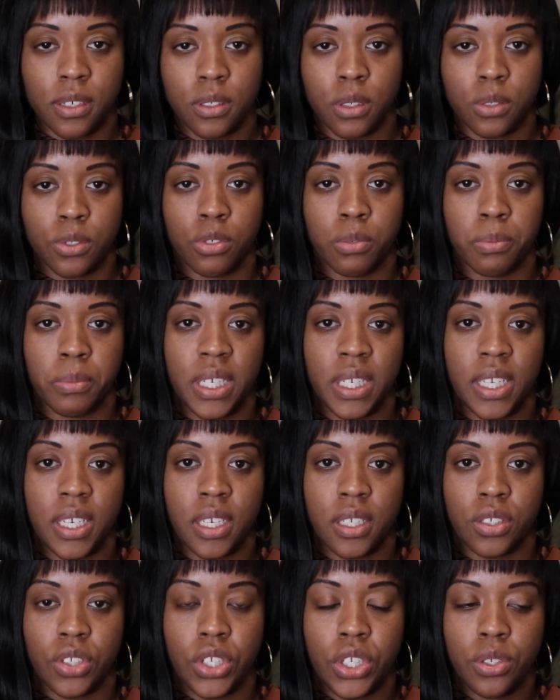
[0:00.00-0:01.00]
Social
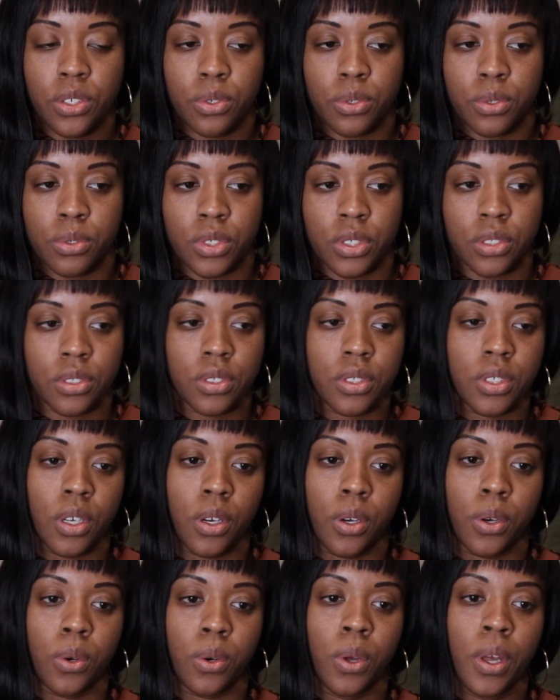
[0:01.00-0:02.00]
media is huge, and
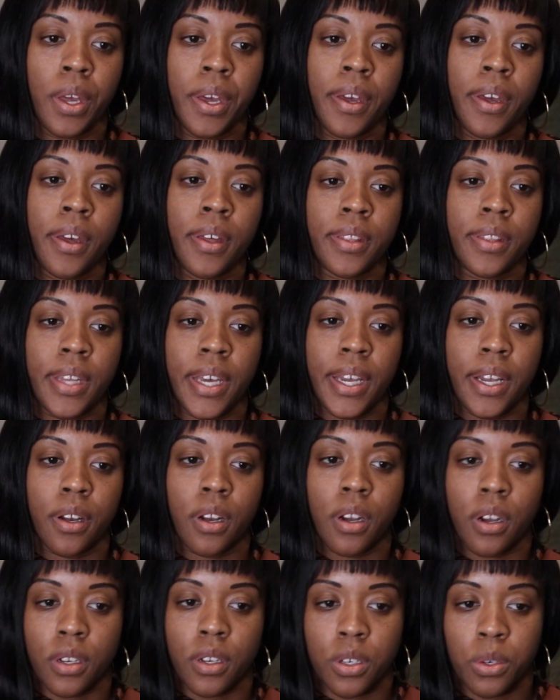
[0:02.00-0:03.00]
so there
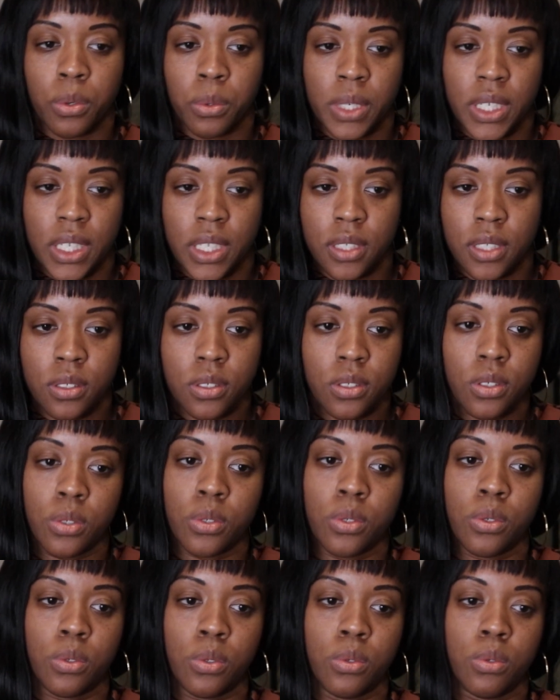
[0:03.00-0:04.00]
are queens
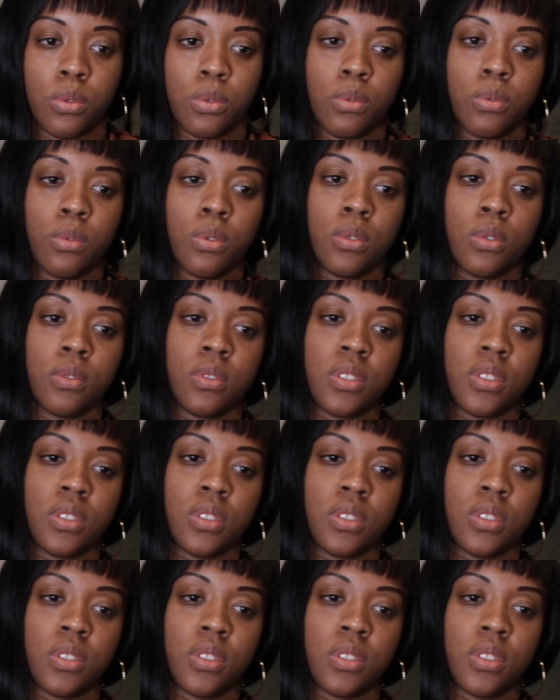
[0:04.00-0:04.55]
who,